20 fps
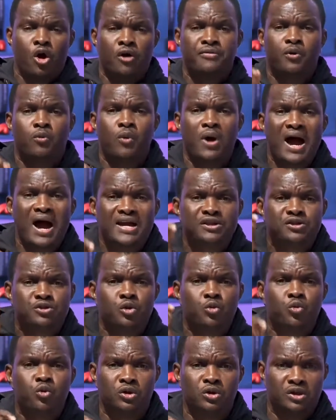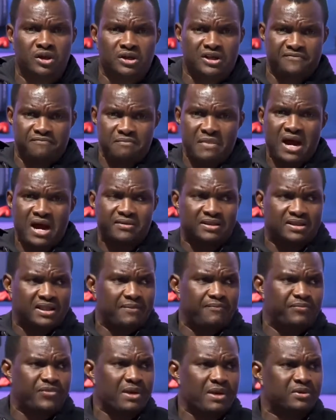Otherwise, you will not have married
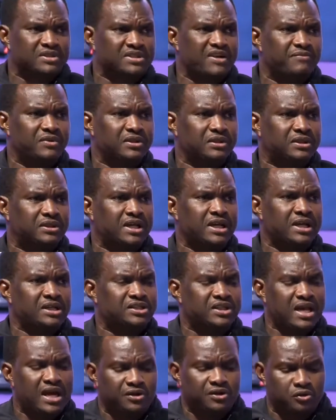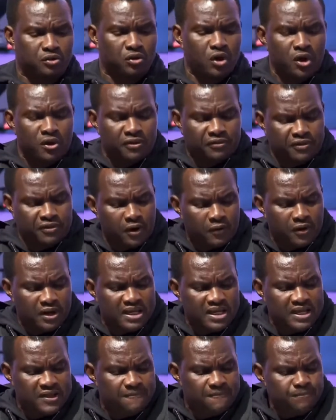them. There must have been things that you
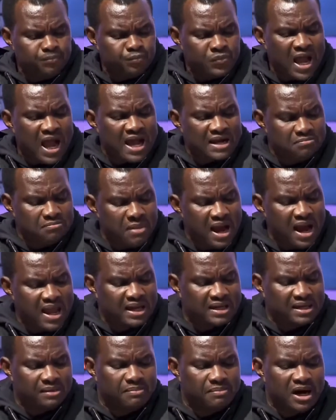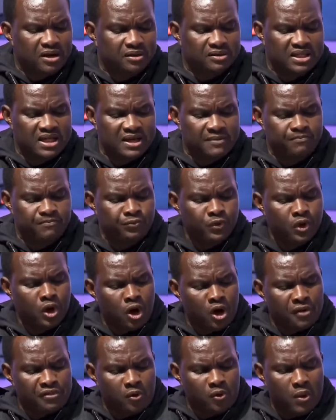thoroughly admired about them.
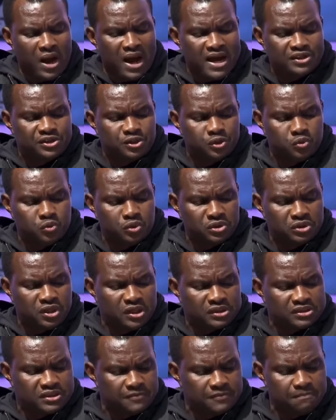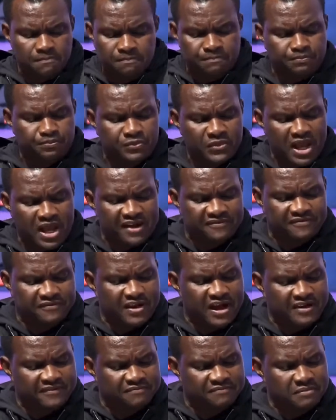Otherwise, you will not
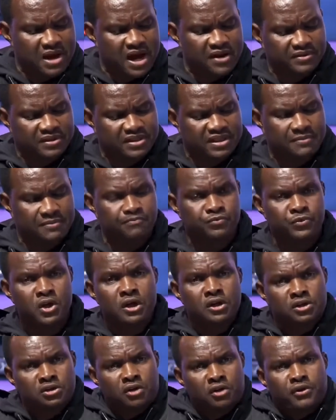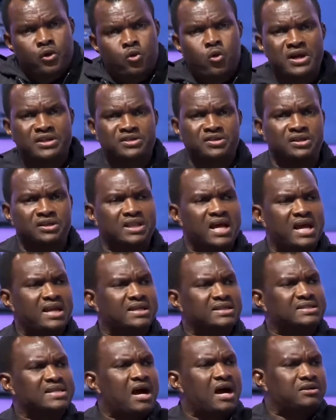have married them. So the question
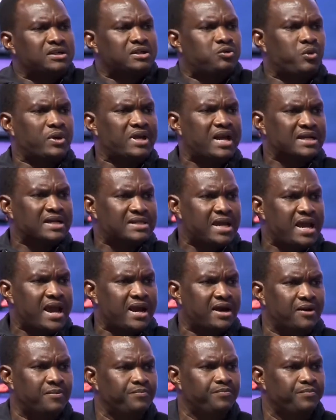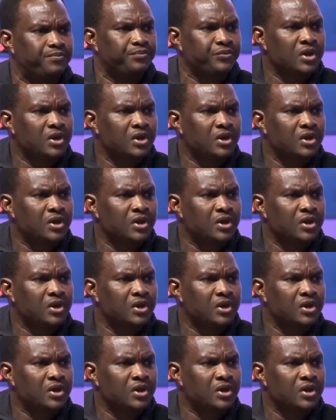then is, how did we get here?